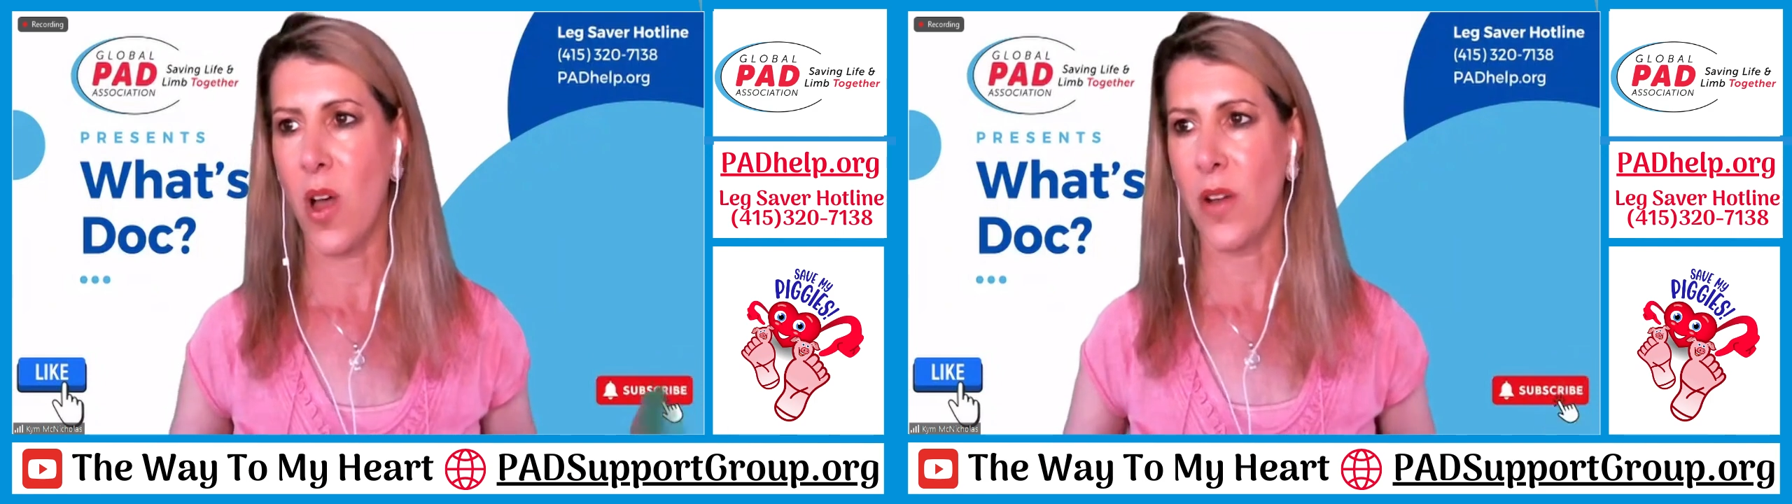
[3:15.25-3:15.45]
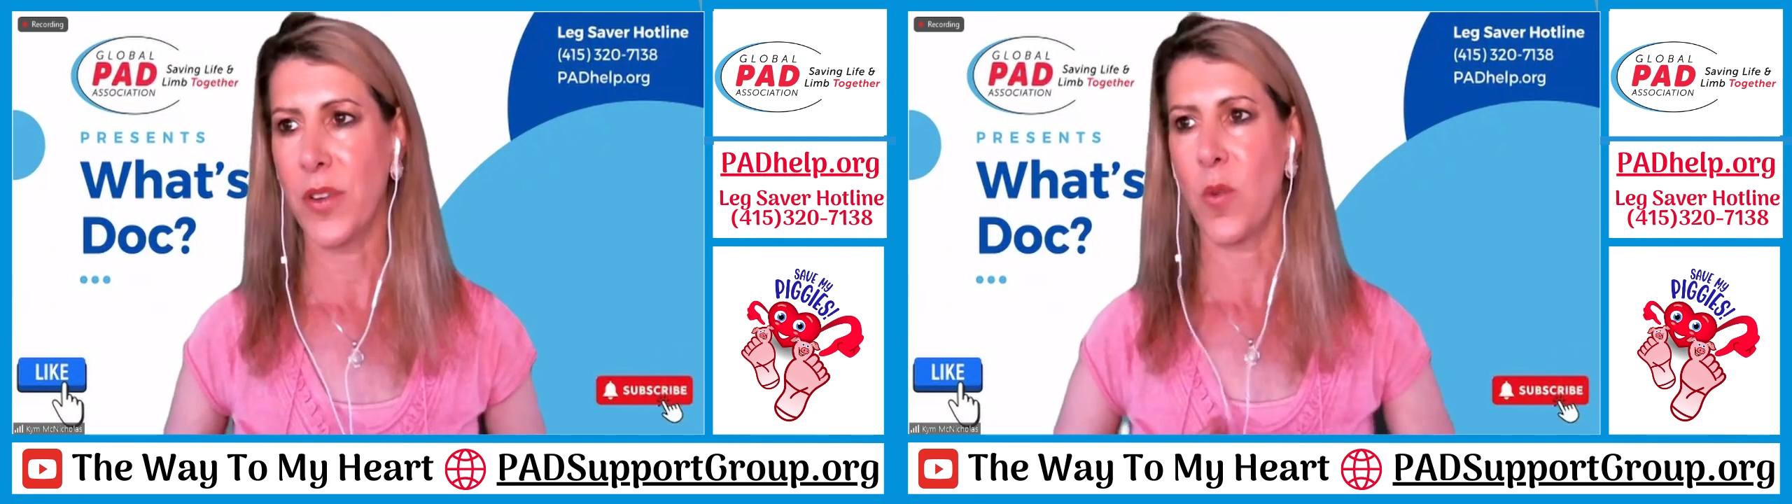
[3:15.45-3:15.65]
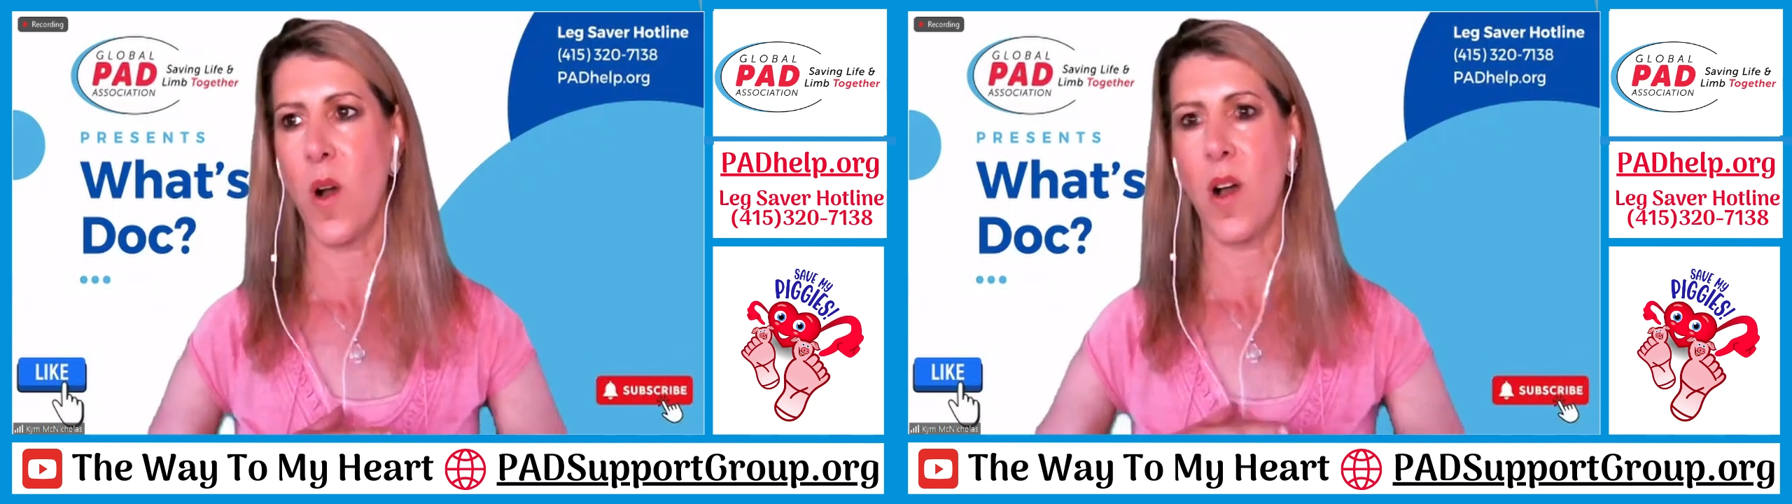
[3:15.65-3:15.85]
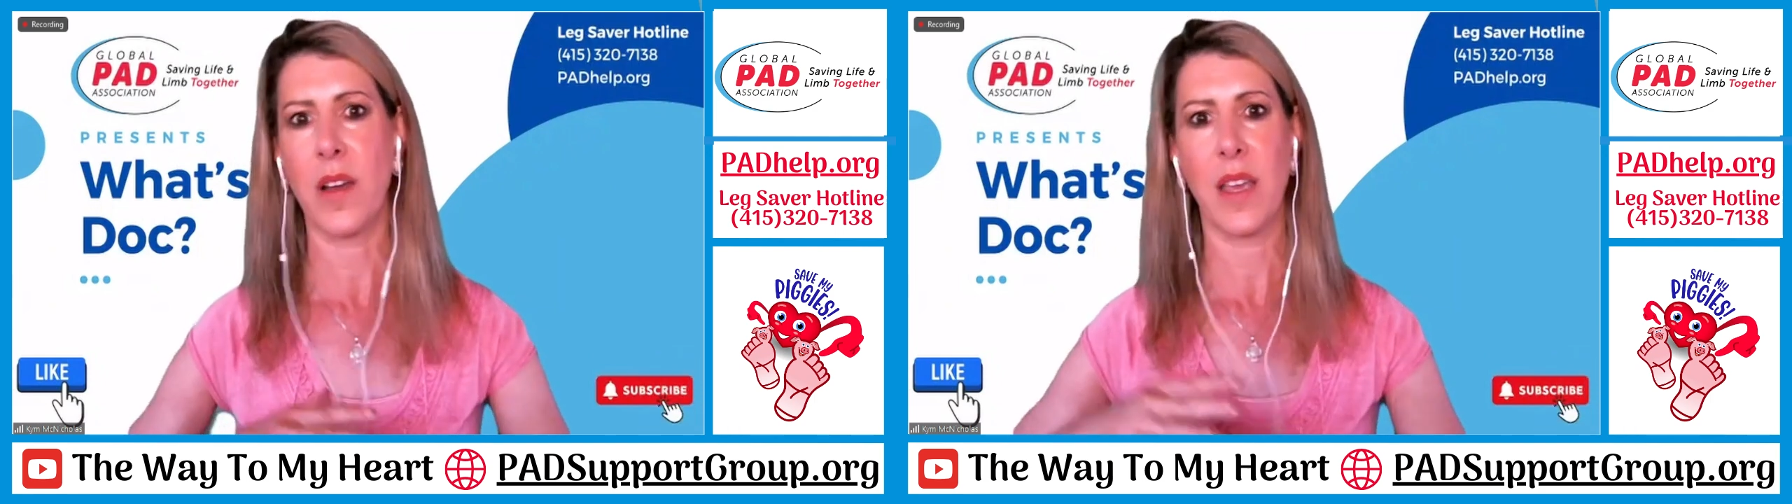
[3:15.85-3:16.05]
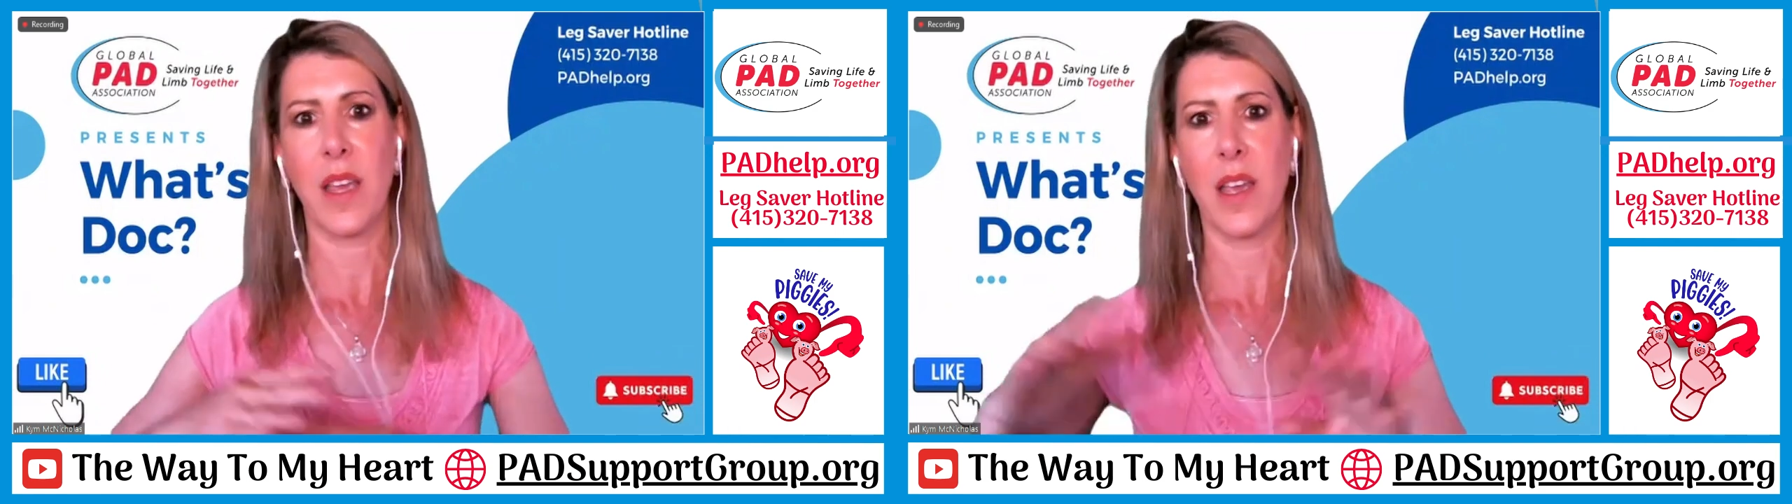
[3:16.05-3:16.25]
long you're
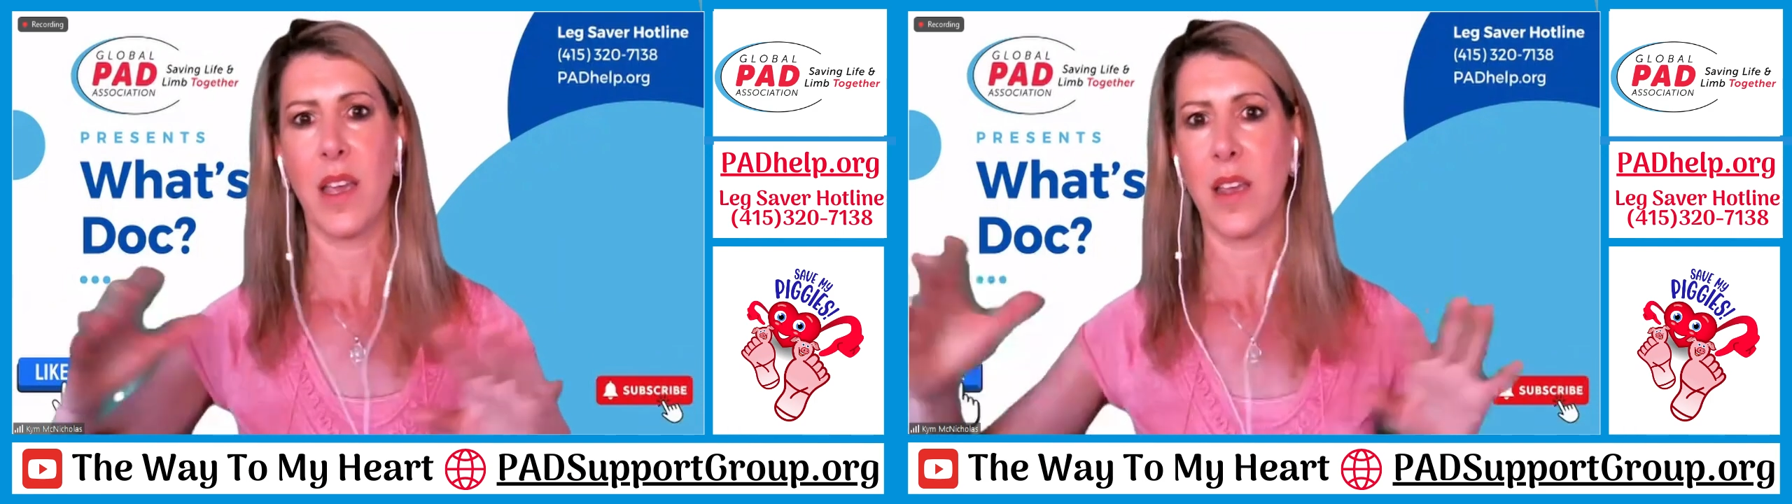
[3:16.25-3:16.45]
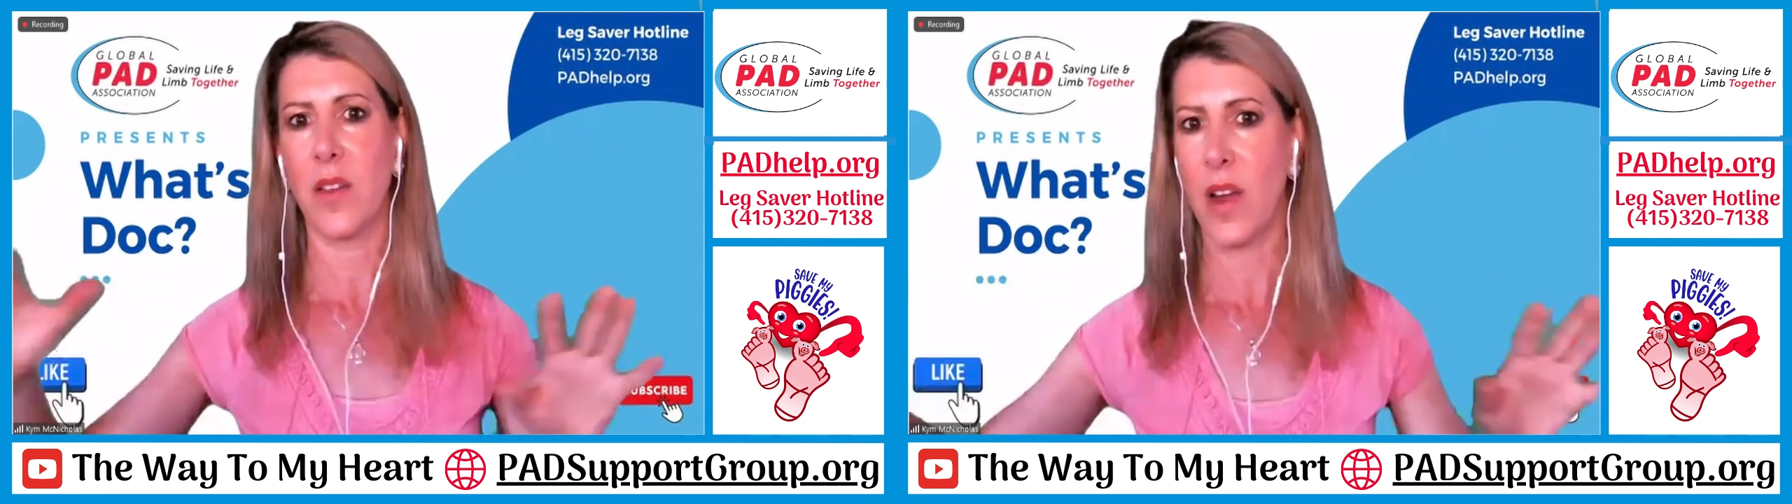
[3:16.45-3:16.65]
walking